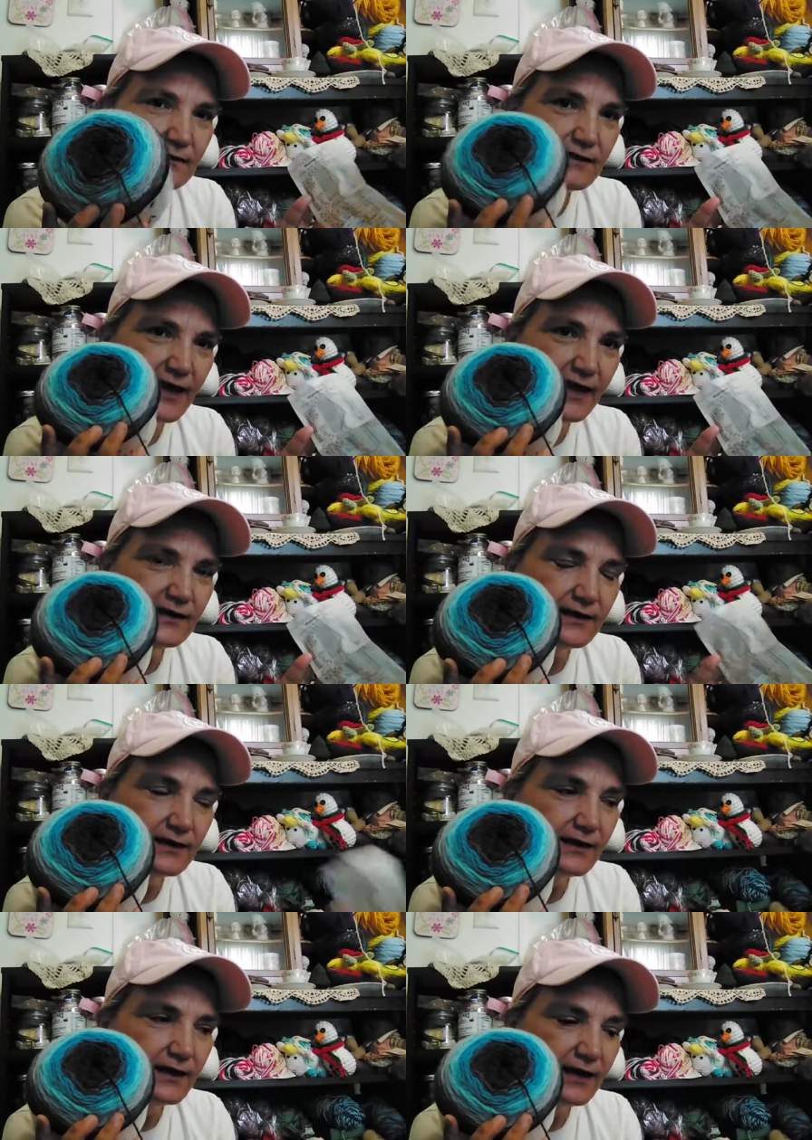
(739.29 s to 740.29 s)
that
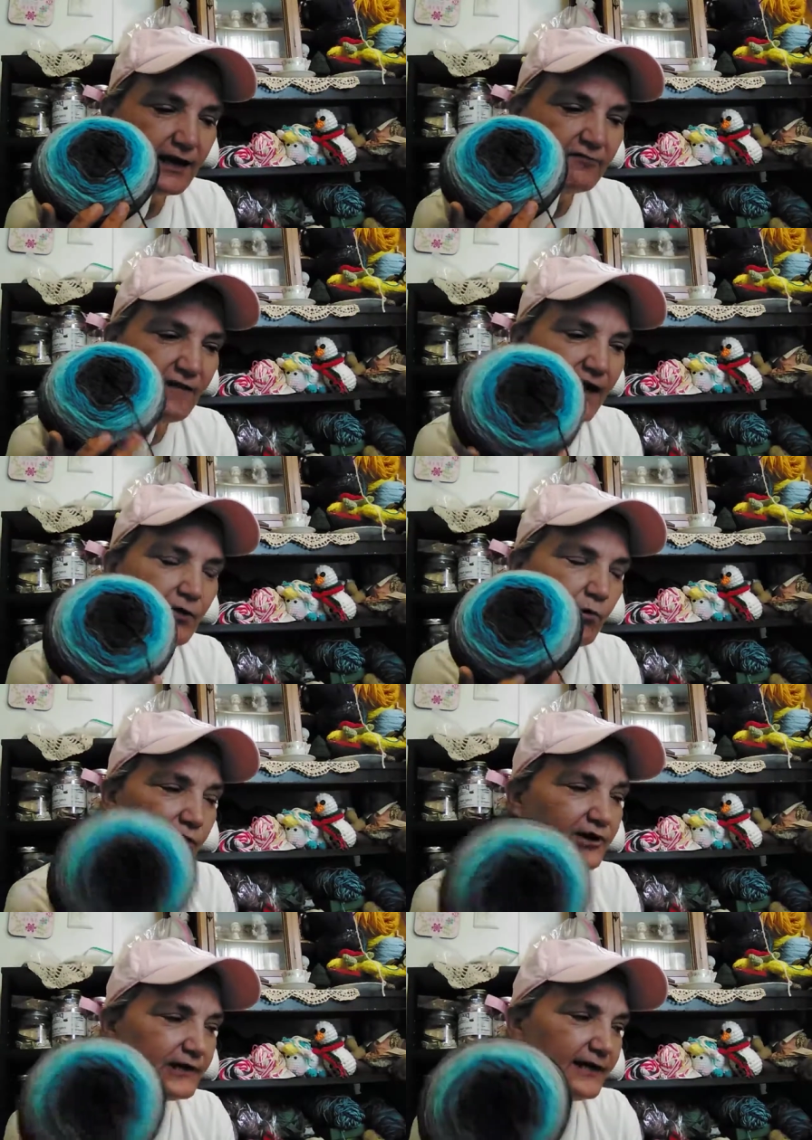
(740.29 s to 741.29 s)
if I
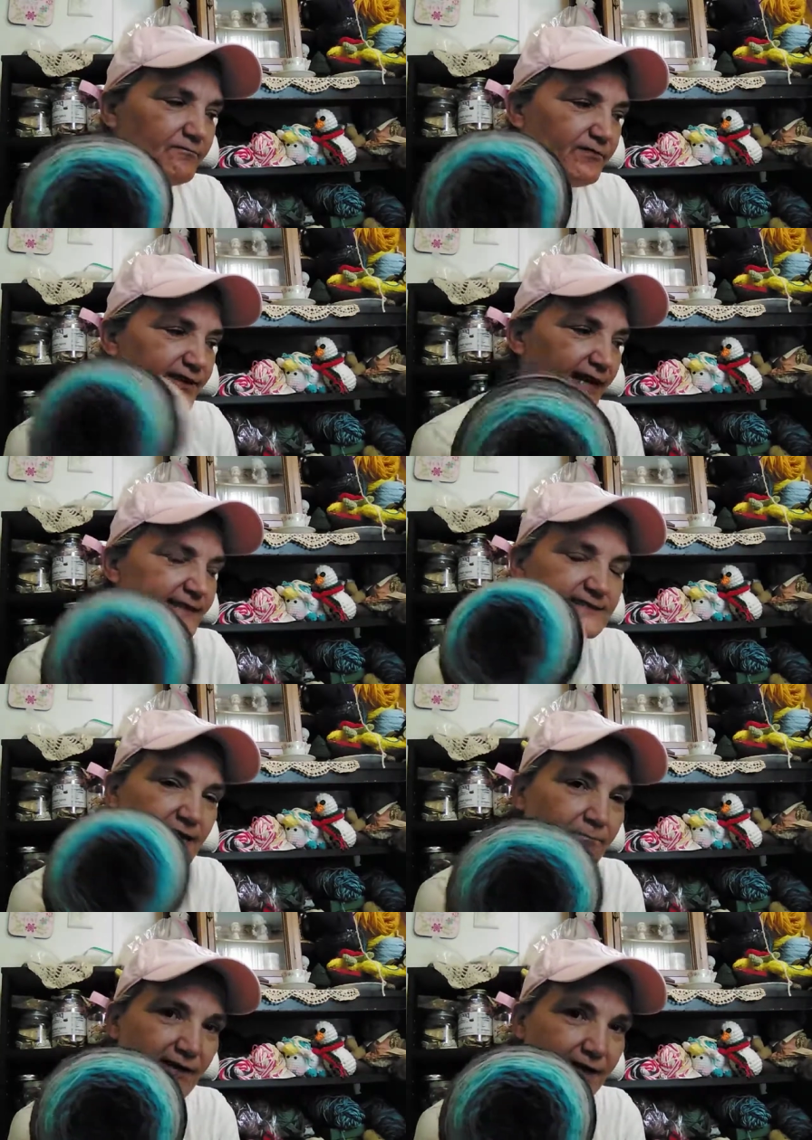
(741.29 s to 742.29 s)
ordered it for like
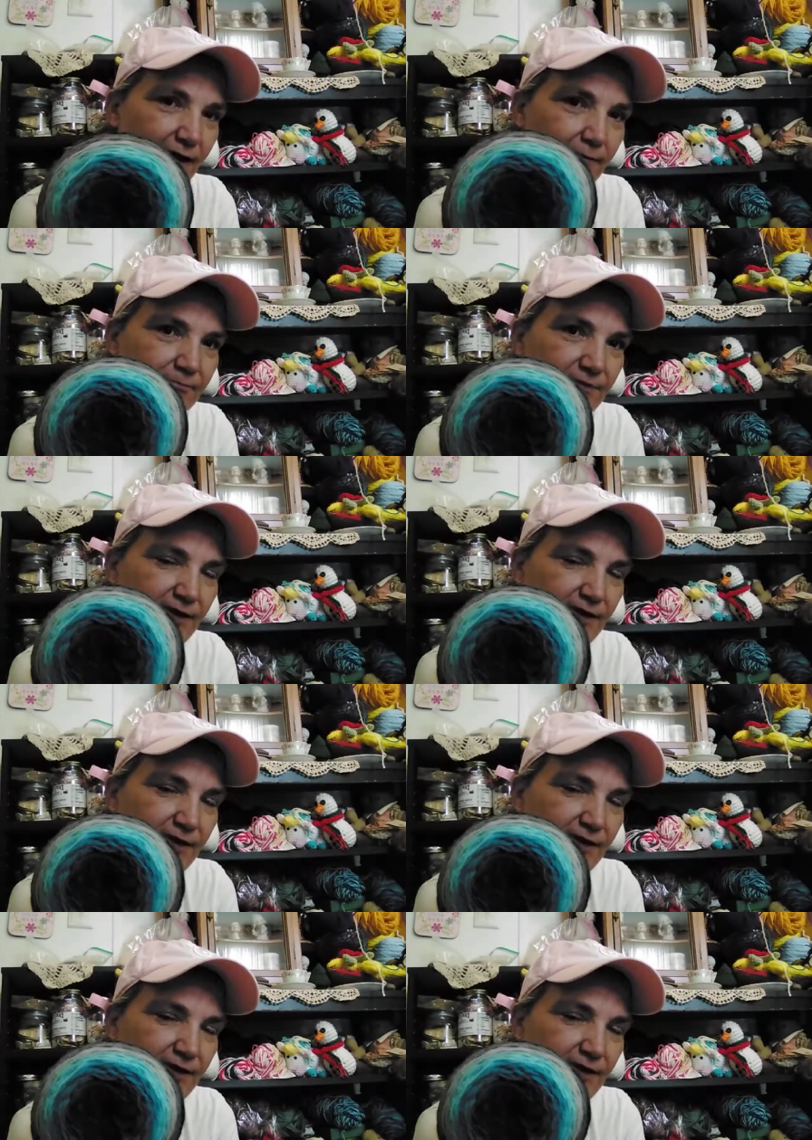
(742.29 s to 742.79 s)
say pickup,